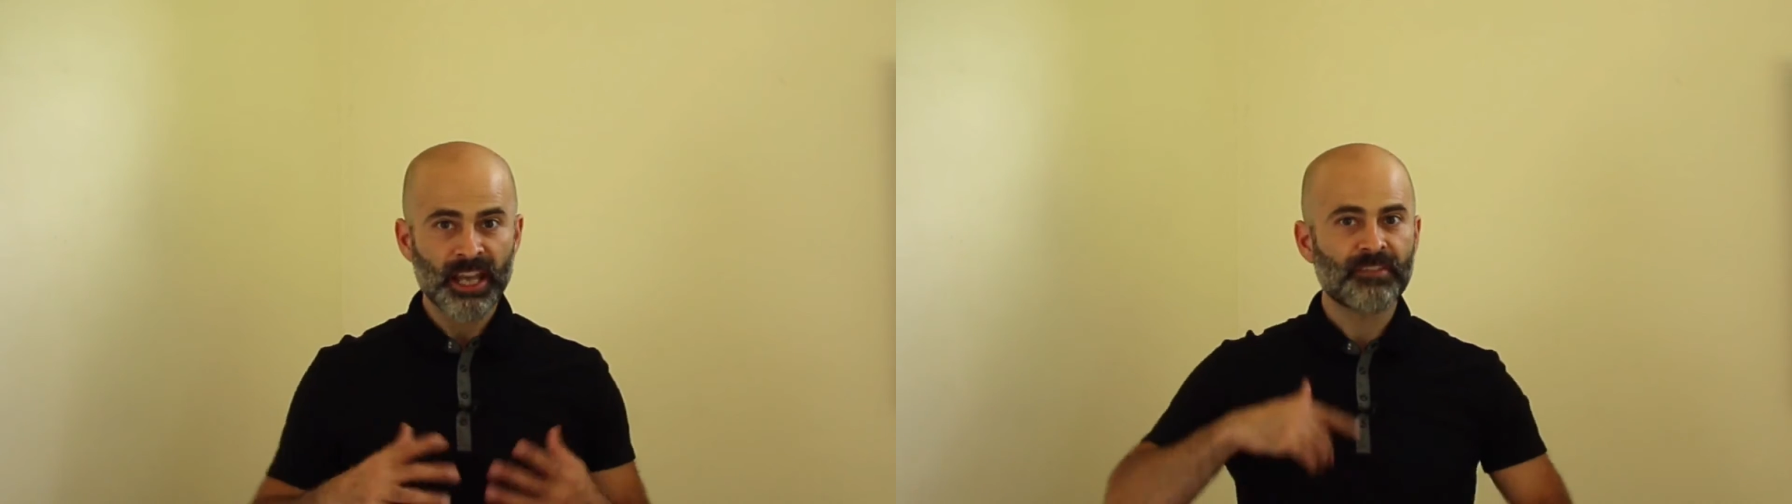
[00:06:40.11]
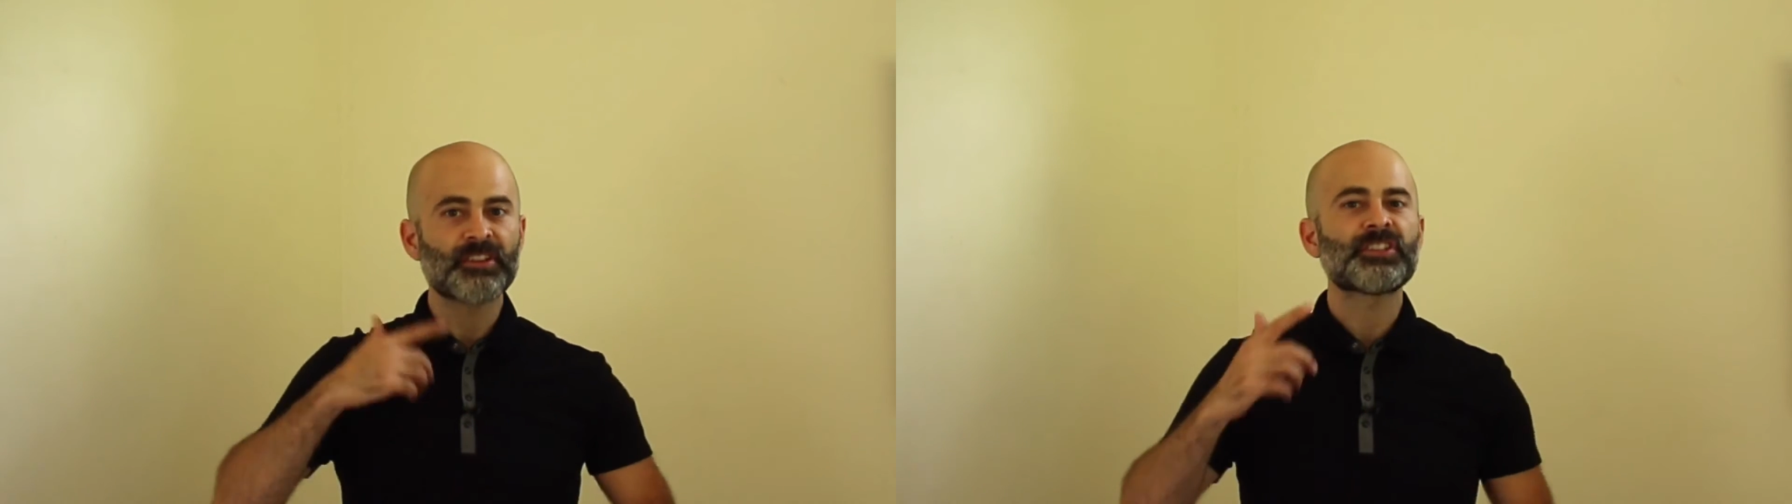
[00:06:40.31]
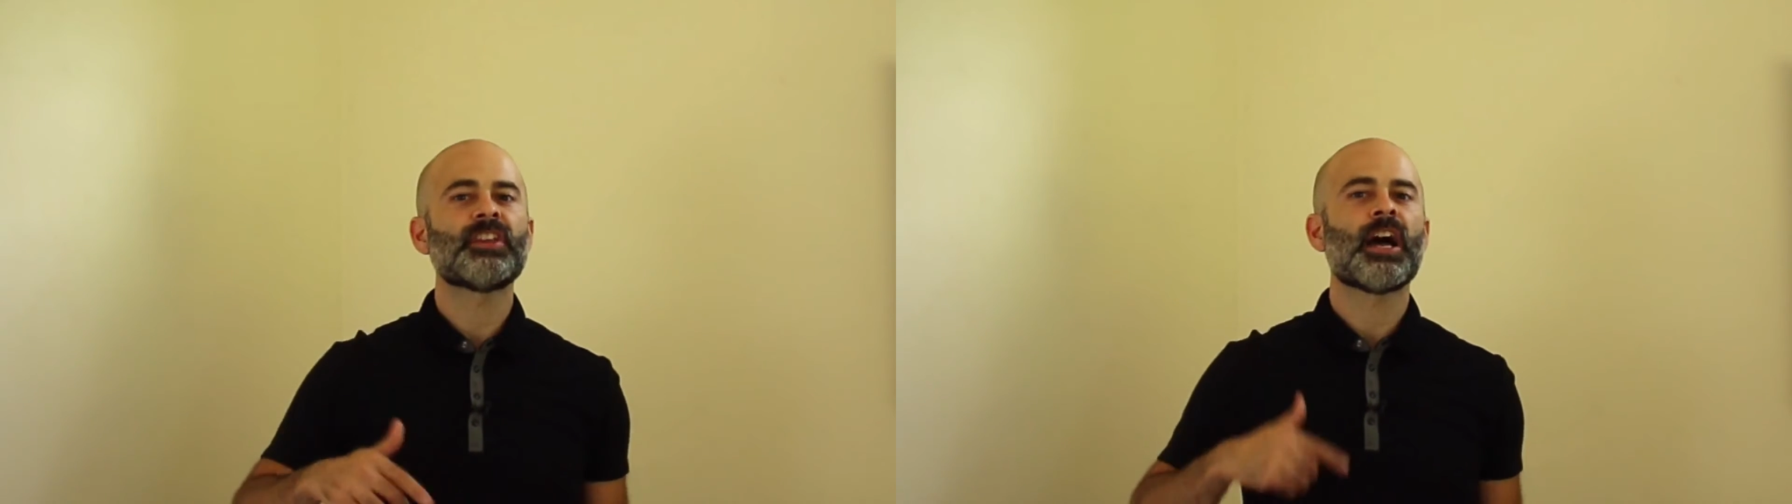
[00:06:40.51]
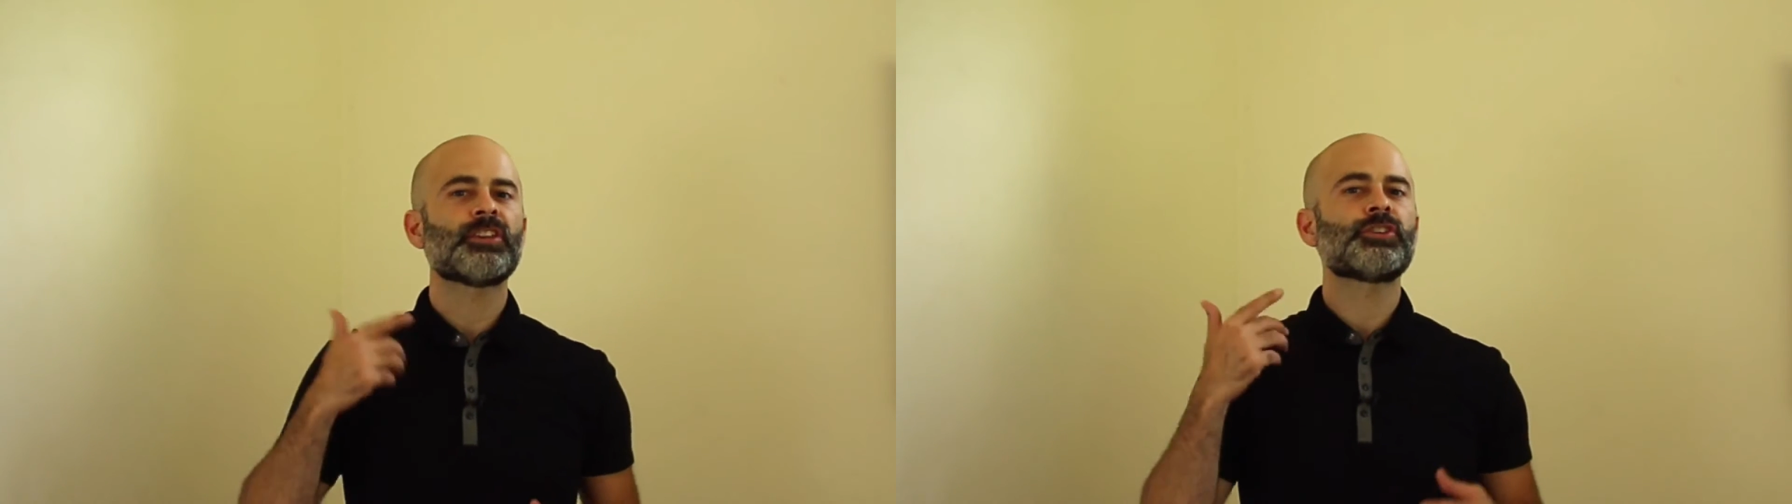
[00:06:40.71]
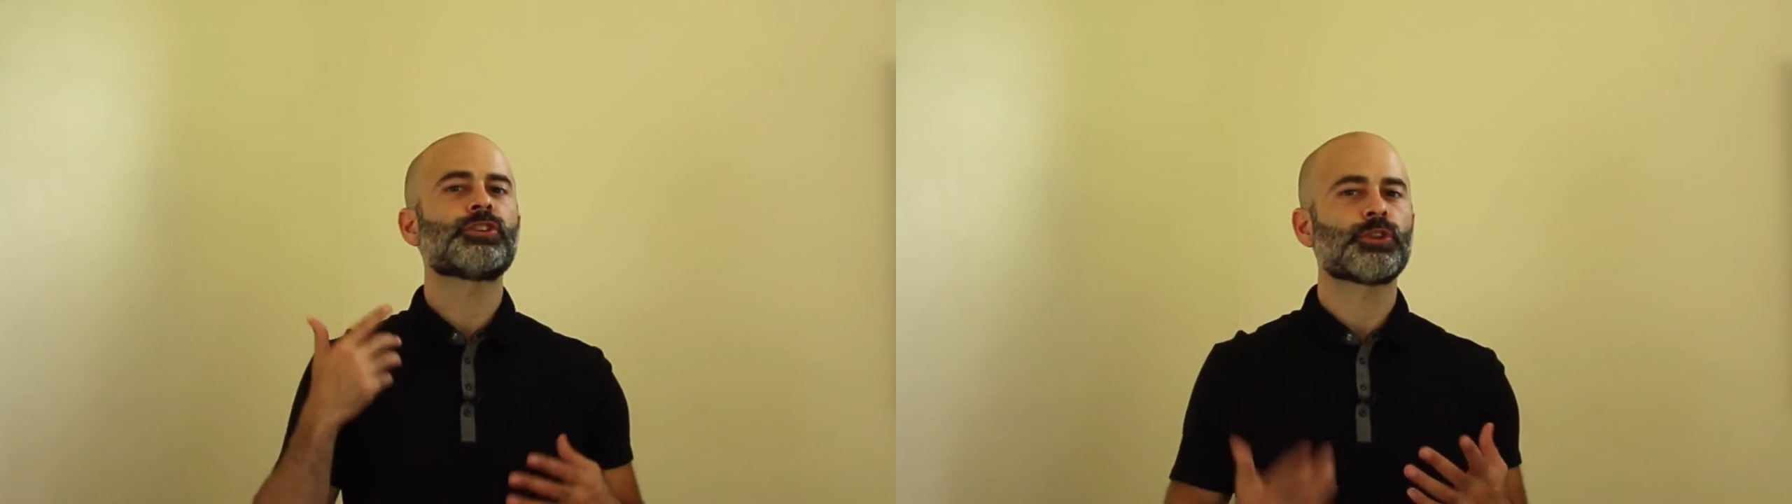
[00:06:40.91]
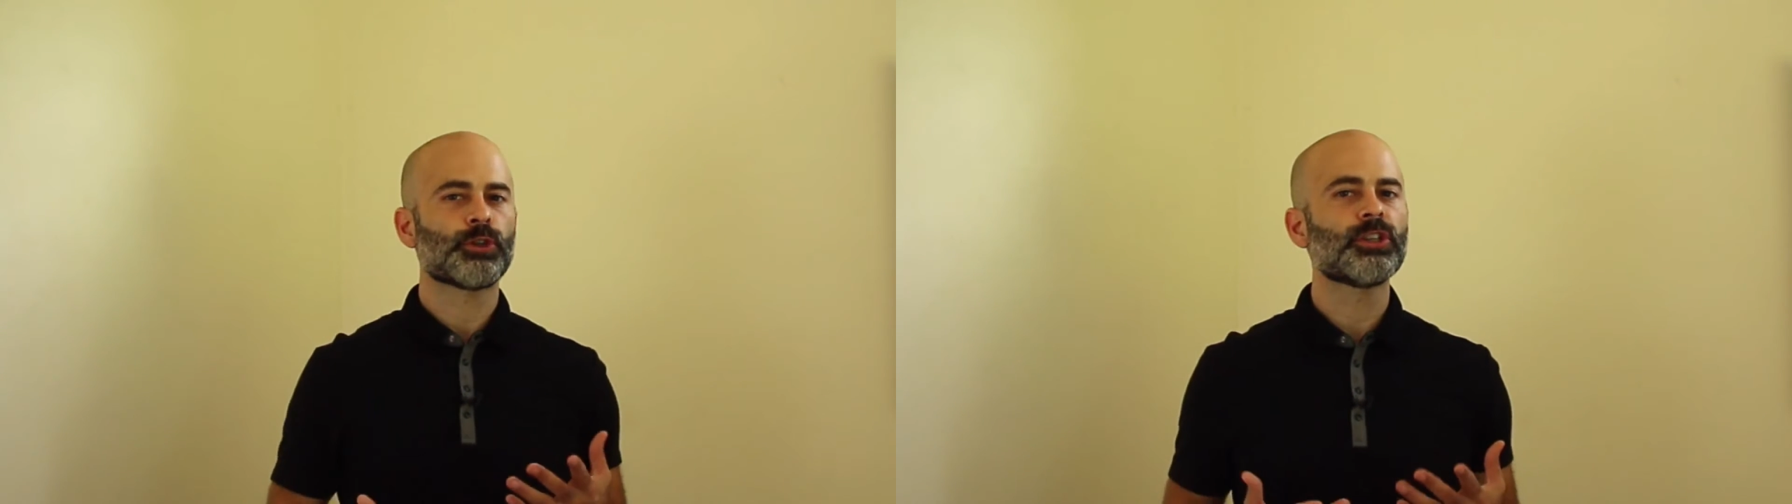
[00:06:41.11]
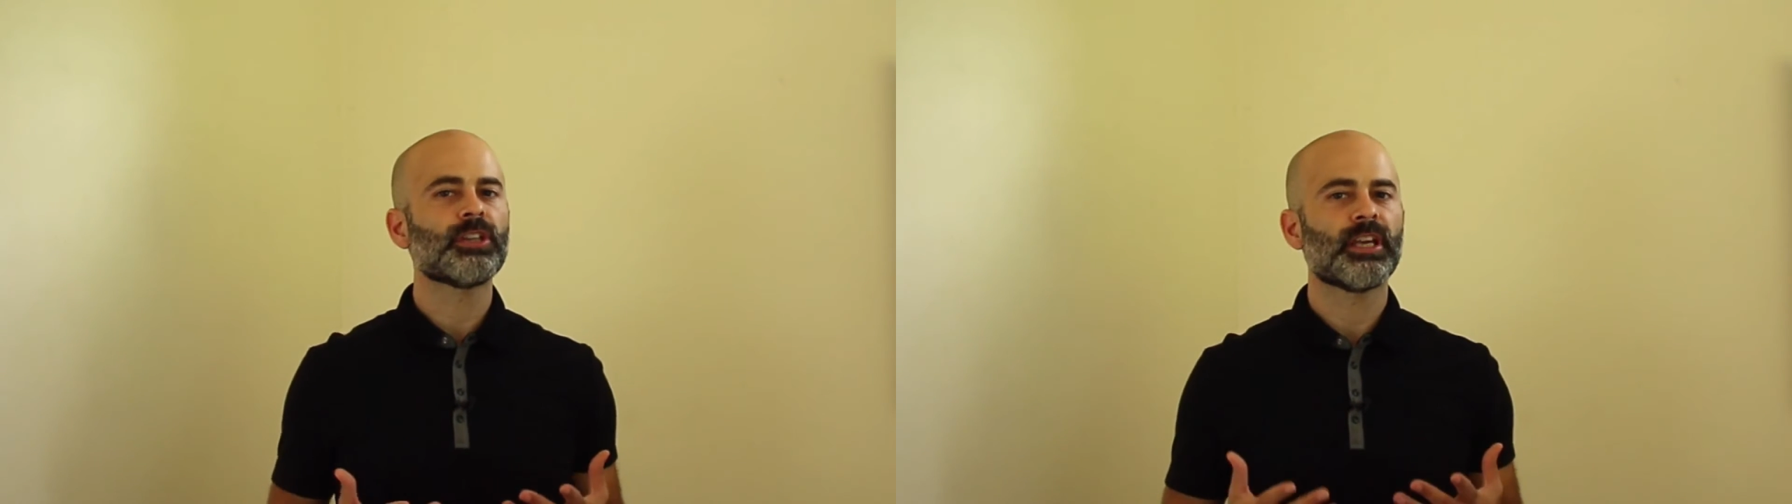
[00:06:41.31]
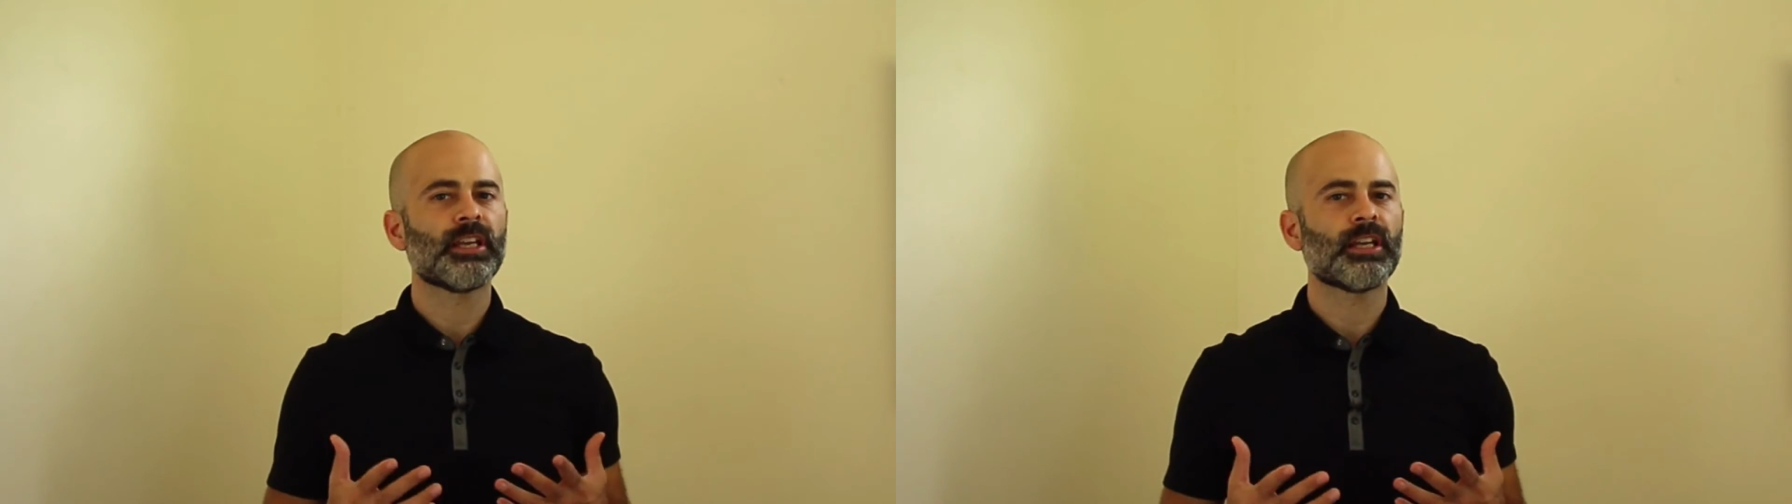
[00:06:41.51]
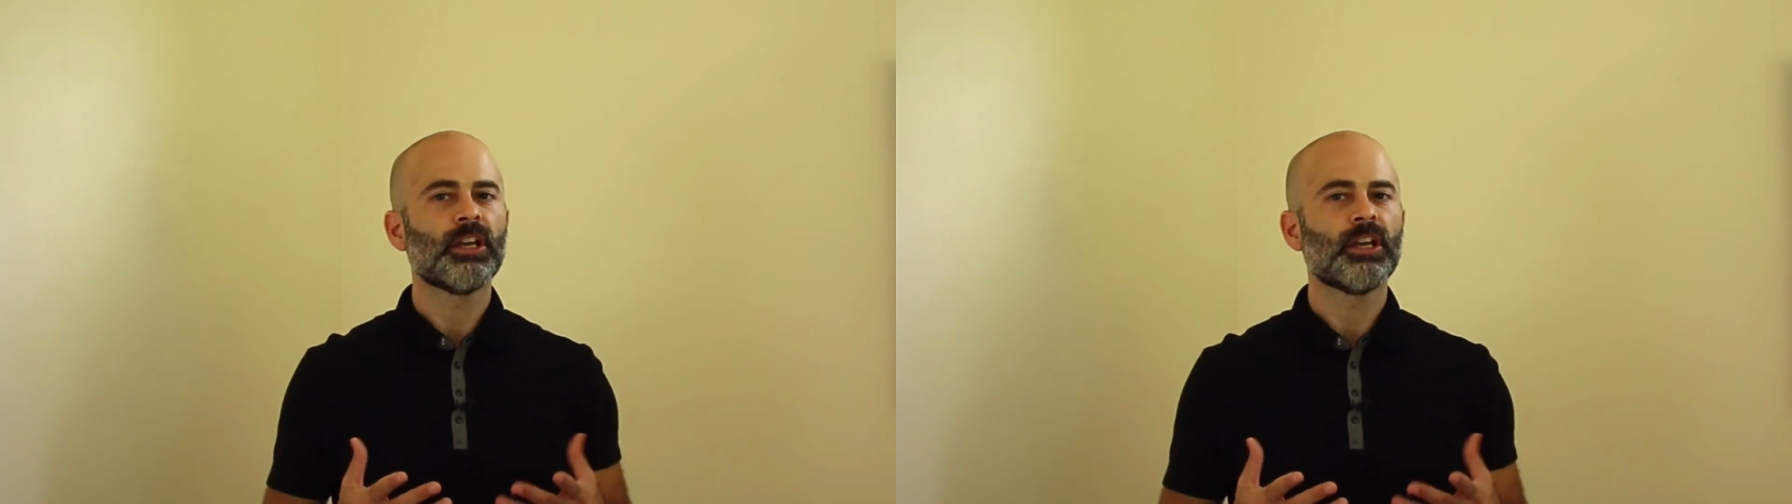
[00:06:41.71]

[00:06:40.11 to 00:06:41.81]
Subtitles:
if it's not circulating.